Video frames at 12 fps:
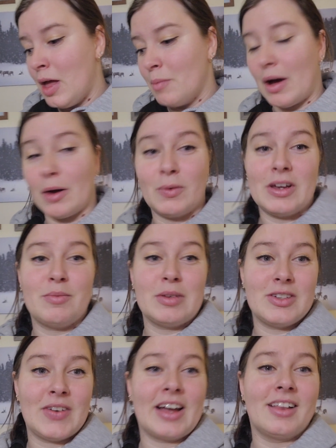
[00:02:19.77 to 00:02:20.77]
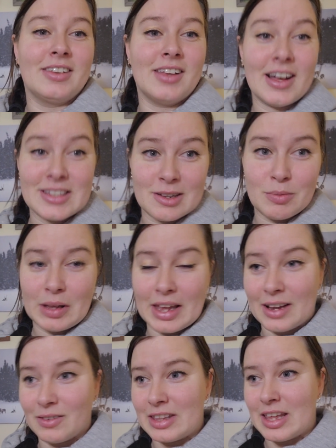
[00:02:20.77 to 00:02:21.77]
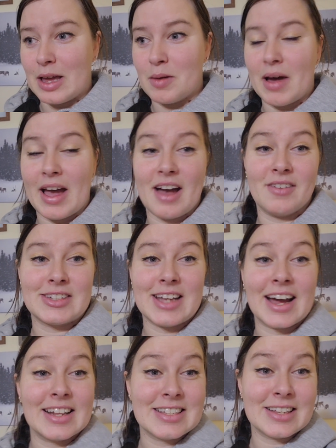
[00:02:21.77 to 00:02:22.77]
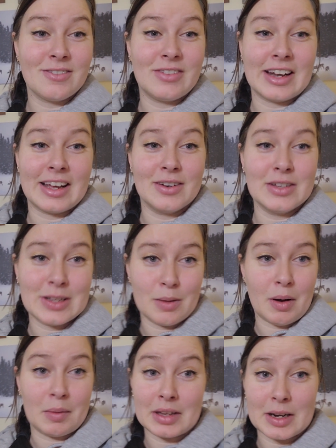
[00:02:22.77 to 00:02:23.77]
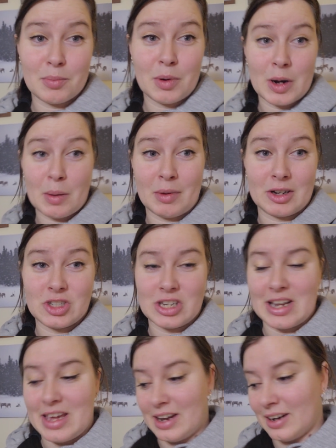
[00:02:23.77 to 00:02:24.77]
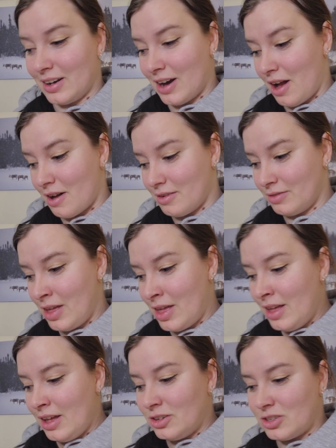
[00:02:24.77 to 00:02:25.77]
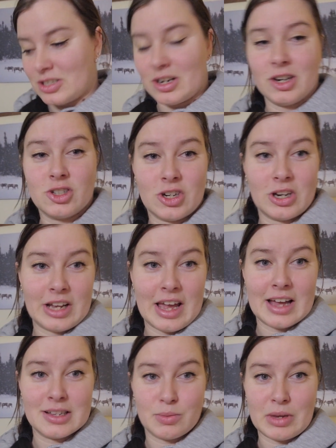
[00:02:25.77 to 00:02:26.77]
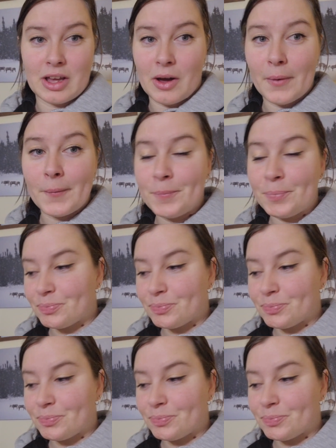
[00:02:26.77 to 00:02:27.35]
But we have been doing lots of playing with him. I have tons of videos, so I'm probably going to put a bunch in here of just our journey as we go.